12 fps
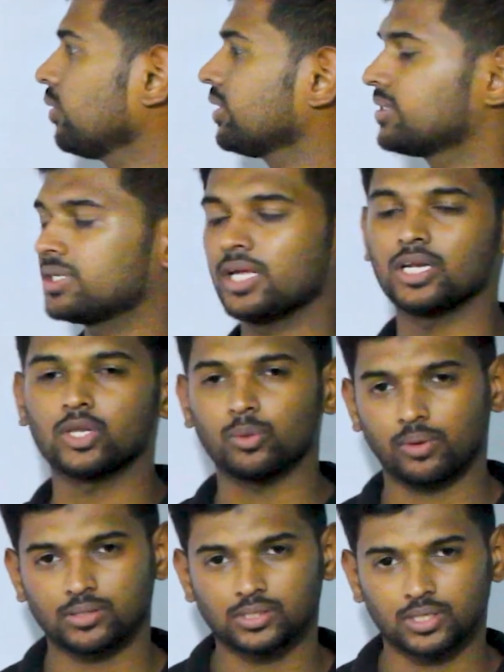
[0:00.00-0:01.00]
over the scale
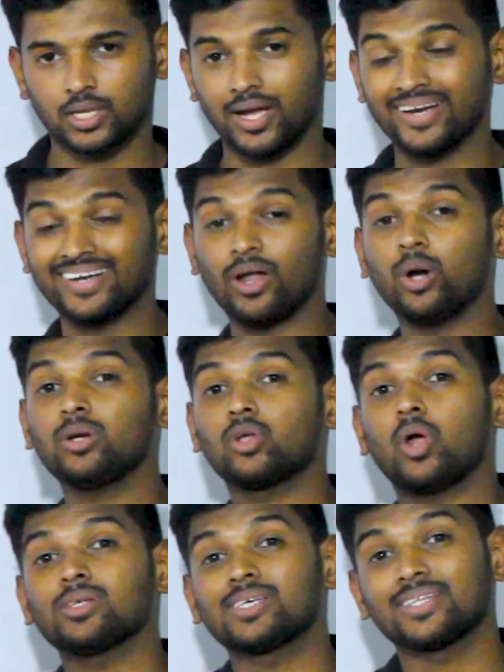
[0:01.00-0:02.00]
tuberosity and not
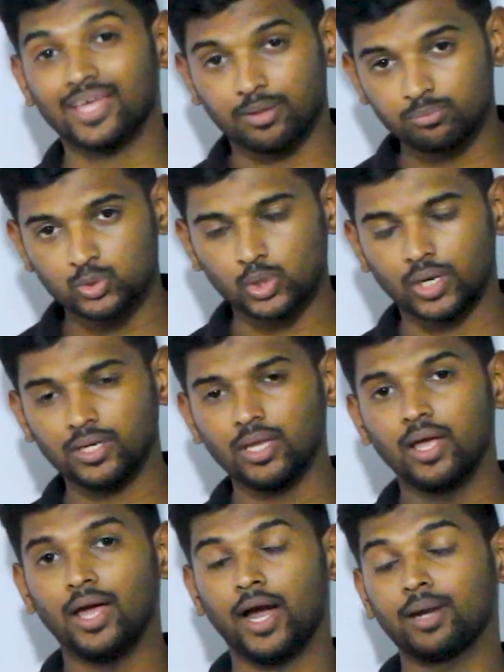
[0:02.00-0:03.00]
crossing the hip joint,
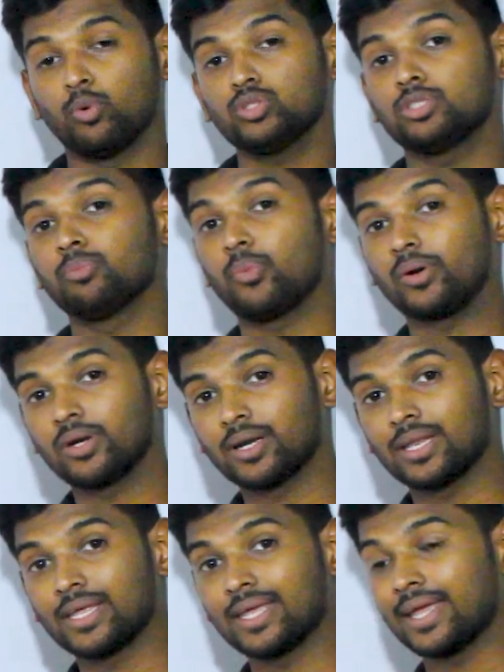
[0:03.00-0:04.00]
and most
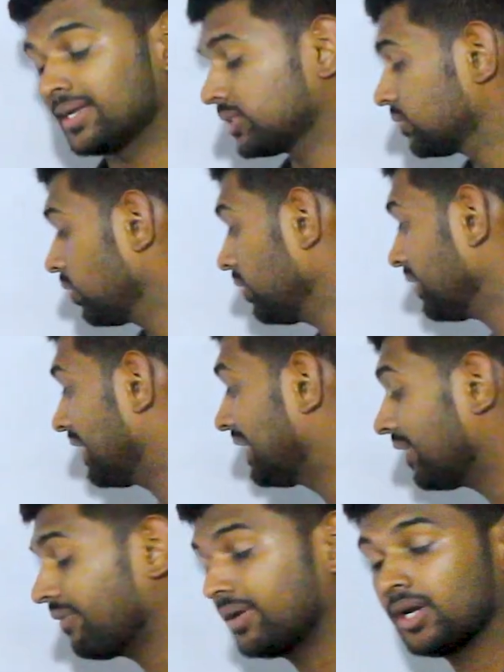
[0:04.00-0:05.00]
importantly, it is not
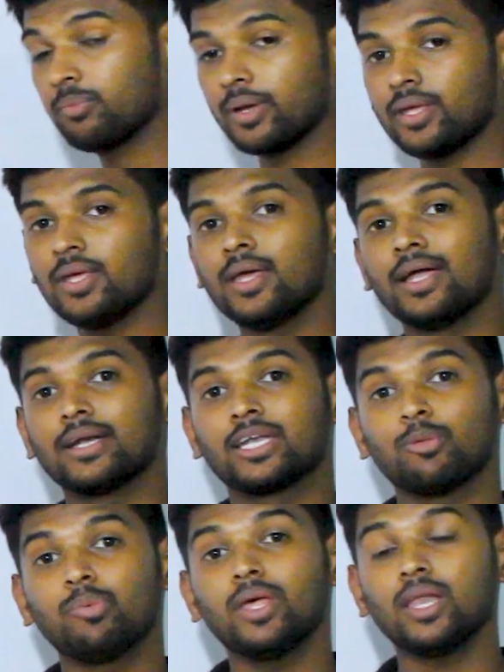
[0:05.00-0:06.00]
innervated by
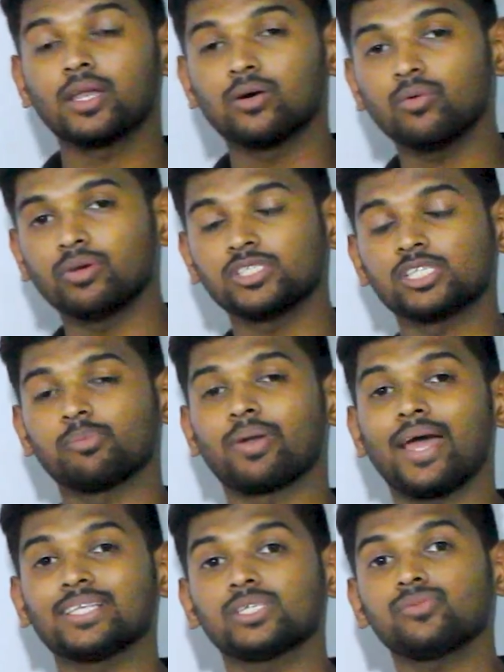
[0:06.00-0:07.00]
tibial nerve, which is a
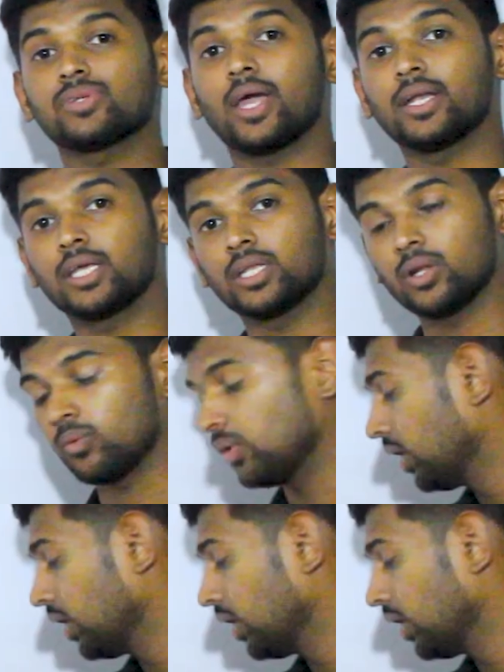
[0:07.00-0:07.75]
branch of sciatic nerve.